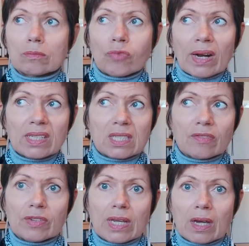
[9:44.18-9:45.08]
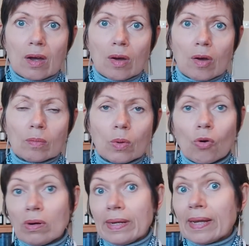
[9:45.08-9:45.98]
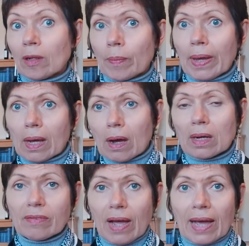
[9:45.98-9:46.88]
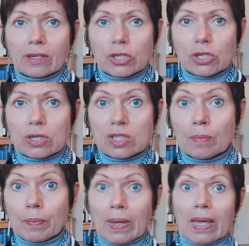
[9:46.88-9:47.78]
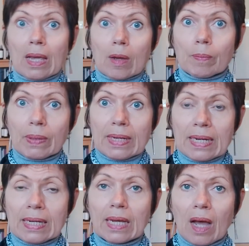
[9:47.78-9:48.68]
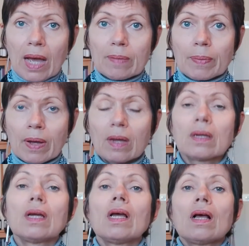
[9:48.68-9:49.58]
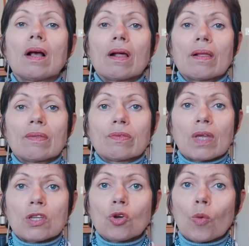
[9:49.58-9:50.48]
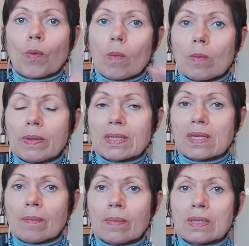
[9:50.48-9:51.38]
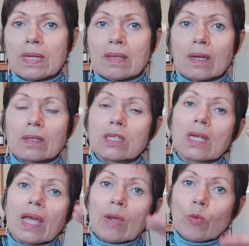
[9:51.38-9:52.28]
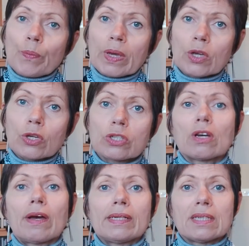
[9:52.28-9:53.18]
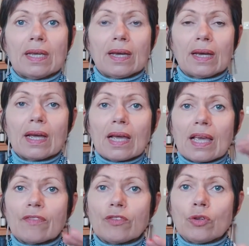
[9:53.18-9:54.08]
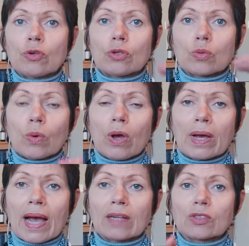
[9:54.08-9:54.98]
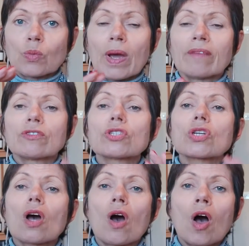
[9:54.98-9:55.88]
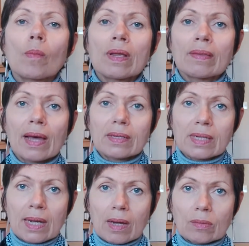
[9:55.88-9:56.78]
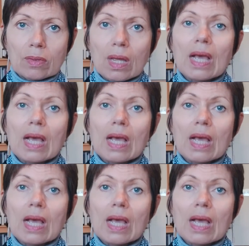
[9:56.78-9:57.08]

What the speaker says: relatively calm or a little bit kind of anxious to being completely hyper, then you're probably somebody that it would be a good idea if you could work out a way of just calming that down.